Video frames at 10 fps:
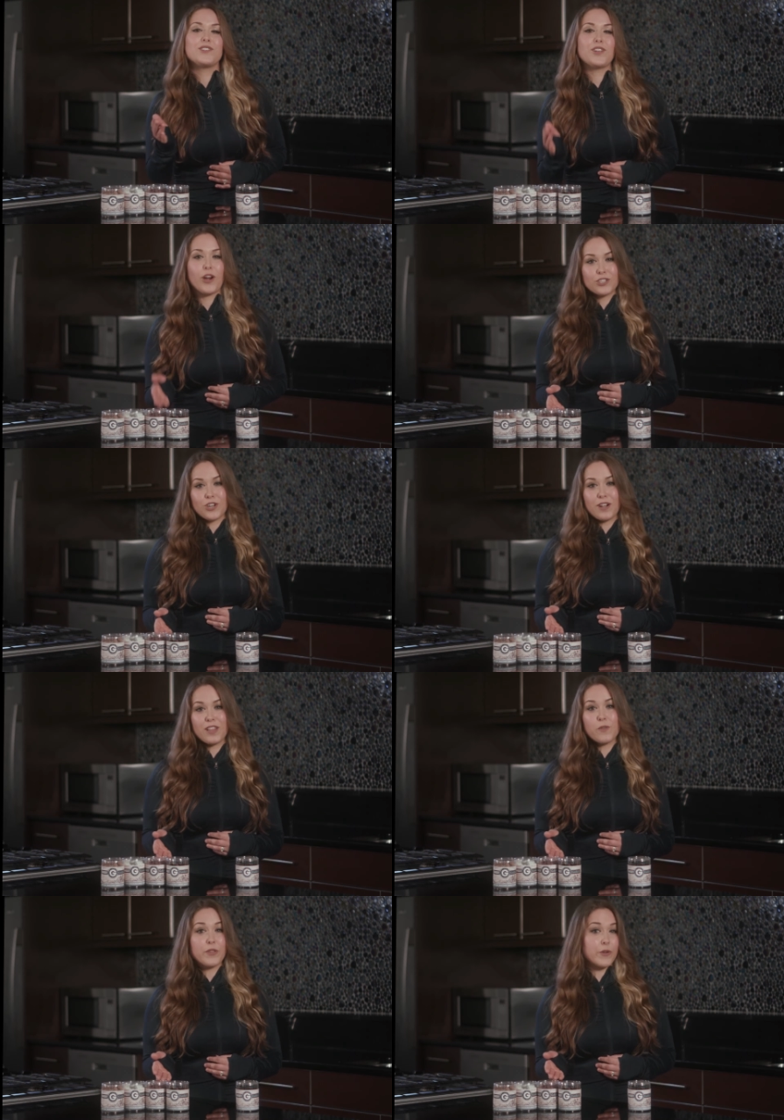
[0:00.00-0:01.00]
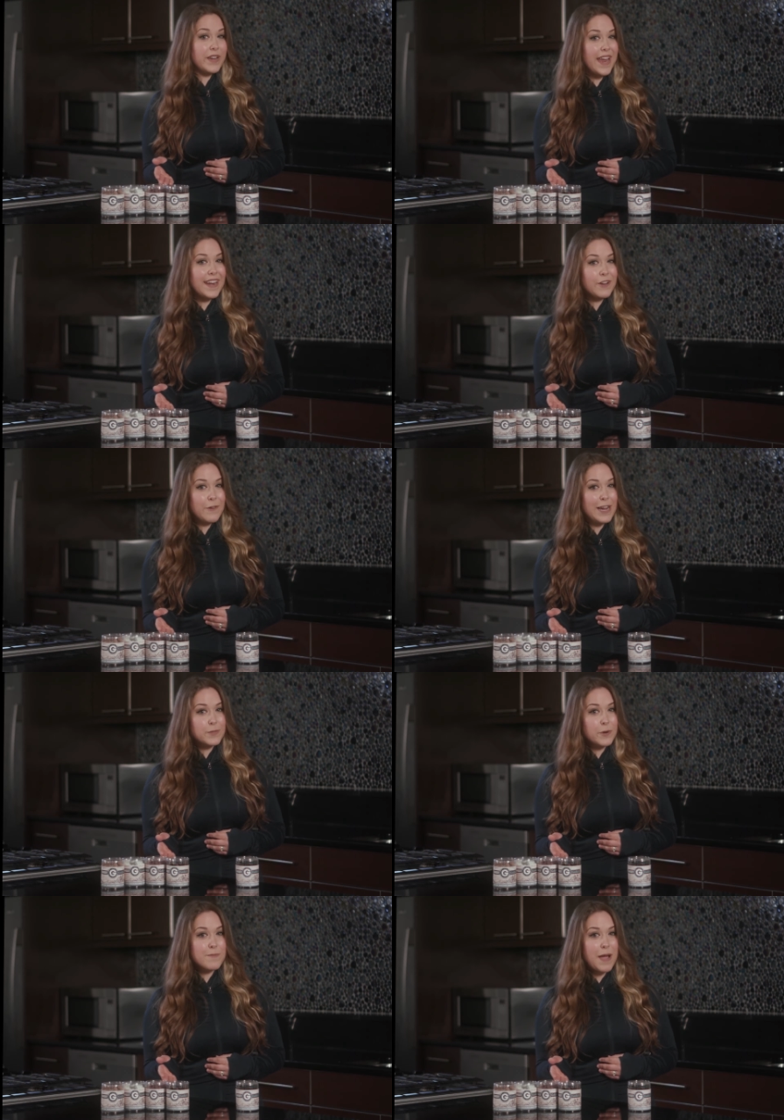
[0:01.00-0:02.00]
dark chocolate with organic
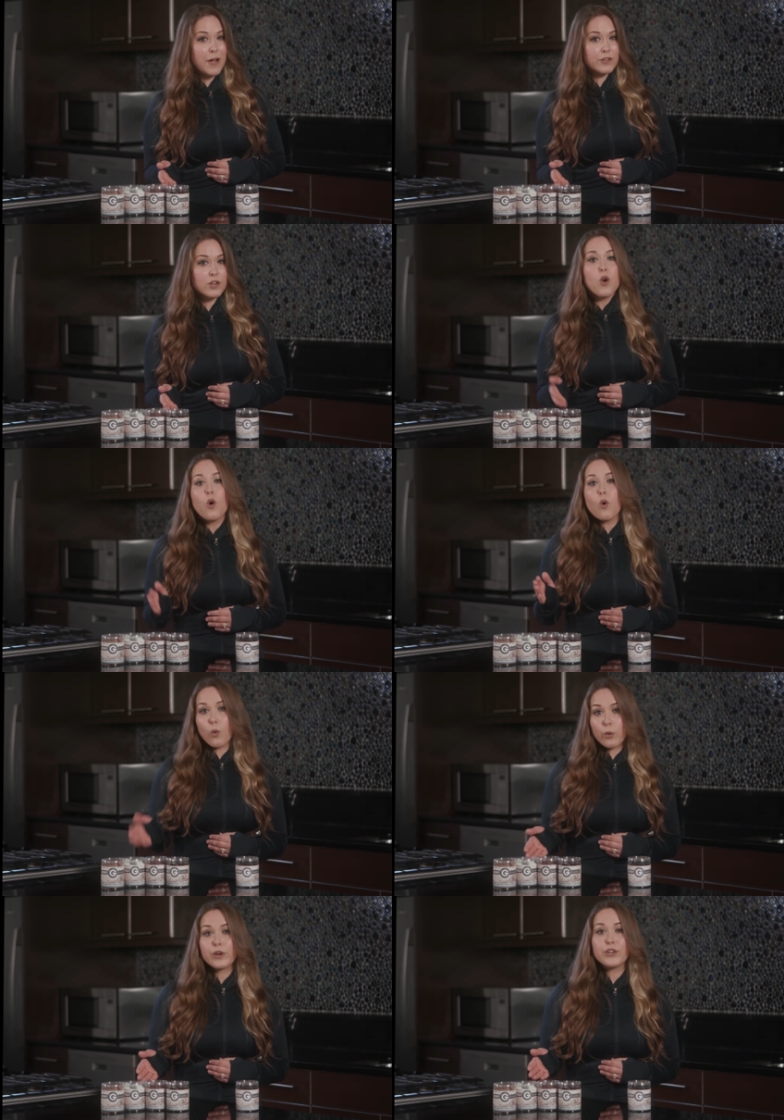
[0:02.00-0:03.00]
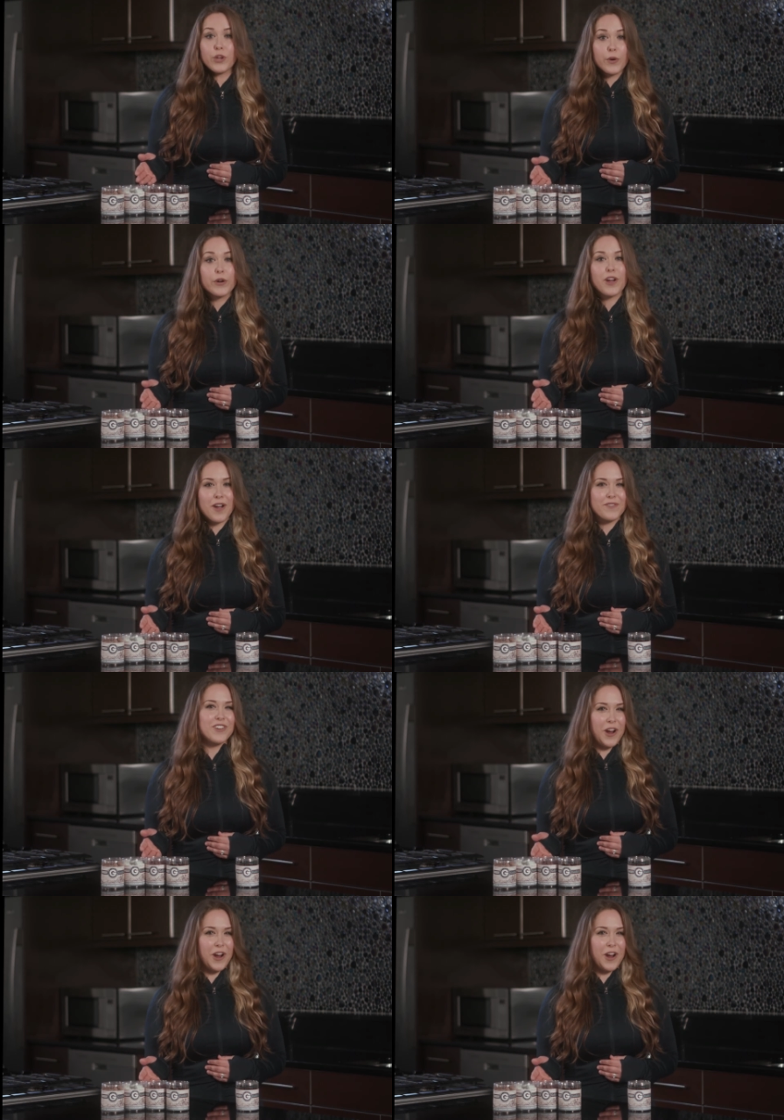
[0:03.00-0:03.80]
raspberry powder, or yogurt covered